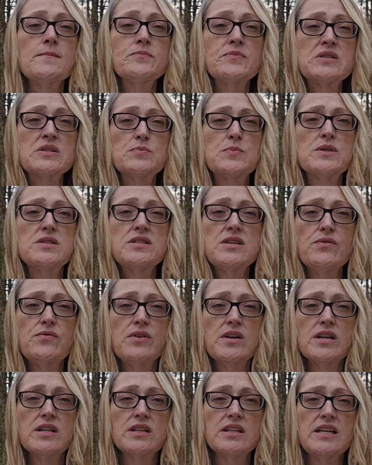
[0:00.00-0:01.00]

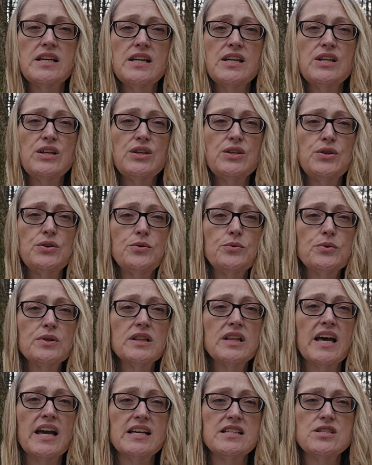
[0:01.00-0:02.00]
specifically you would
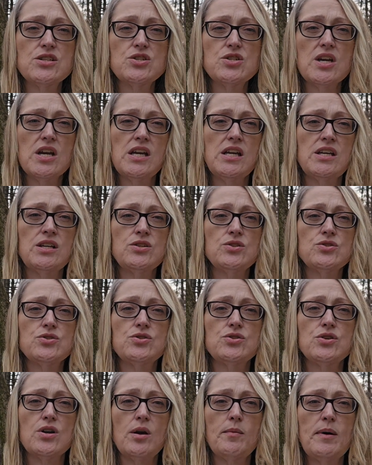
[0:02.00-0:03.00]
like to
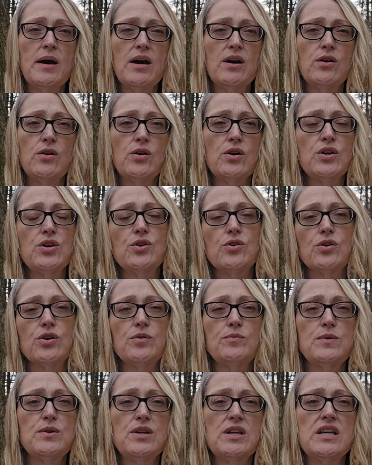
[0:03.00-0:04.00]
change about your
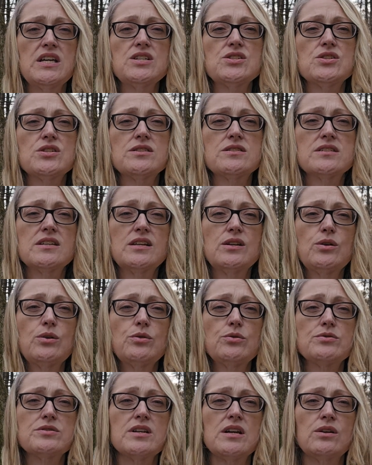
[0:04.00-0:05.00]
communication
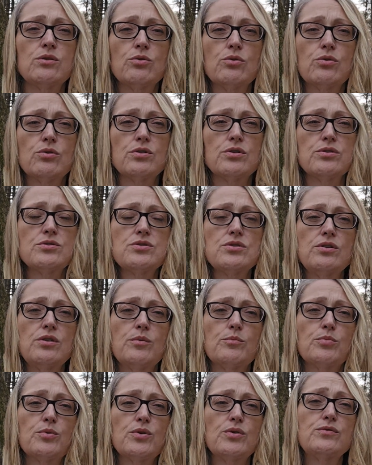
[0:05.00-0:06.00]
skills in order to
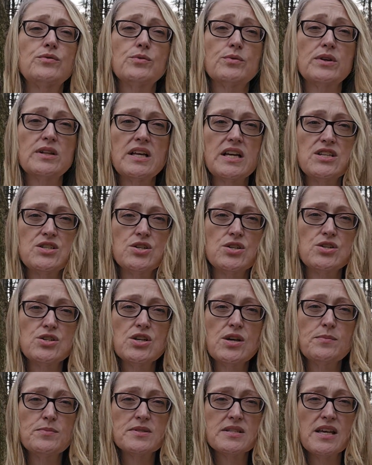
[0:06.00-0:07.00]
improve the
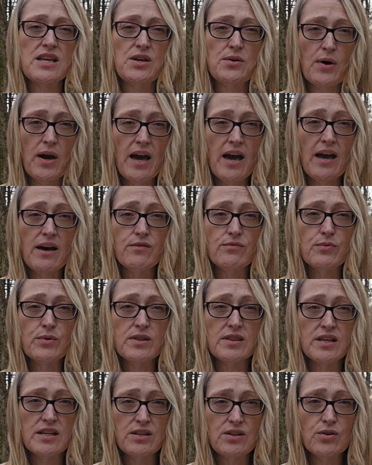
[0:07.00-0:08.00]
relationships that you have
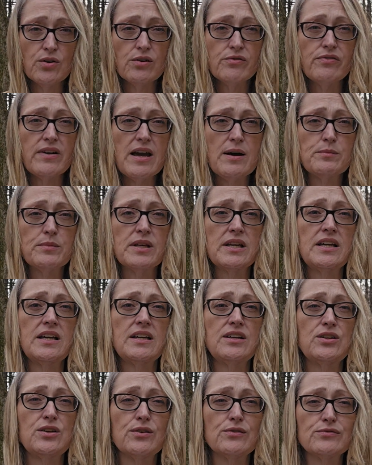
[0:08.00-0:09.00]
within your family
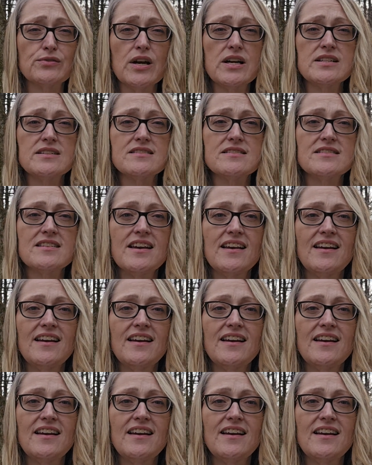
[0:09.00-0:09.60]
and your friends.